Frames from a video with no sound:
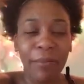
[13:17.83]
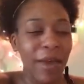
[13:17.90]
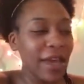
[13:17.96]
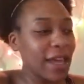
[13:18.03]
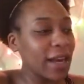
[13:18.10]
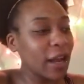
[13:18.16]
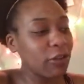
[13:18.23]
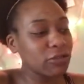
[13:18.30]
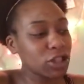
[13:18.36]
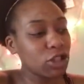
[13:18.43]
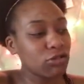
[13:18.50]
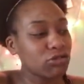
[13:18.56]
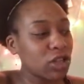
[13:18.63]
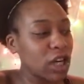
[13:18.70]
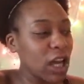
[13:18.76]
Making our
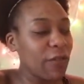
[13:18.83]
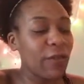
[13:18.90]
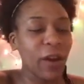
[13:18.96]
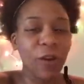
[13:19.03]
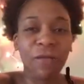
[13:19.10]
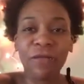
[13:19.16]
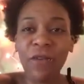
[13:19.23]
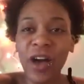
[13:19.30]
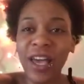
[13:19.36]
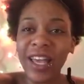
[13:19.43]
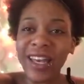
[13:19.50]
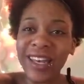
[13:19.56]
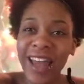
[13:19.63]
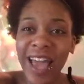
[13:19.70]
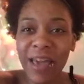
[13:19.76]
children live in a
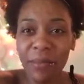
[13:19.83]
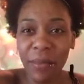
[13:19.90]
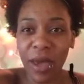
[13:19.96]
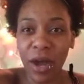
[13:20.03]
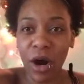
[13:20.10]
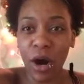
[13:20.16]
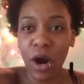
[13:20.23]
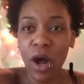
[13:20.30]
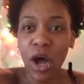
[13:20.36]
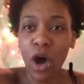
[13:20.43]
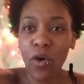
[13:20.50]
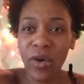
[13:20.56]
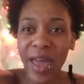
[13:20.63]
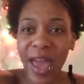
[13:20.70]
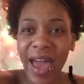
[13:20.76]
fucking nightmare,
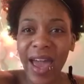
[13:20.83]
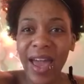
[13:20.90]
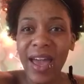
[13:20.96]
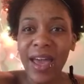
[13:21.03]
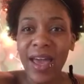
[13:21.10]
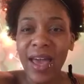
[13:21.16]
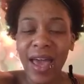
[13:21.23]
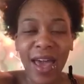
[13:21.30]
okay?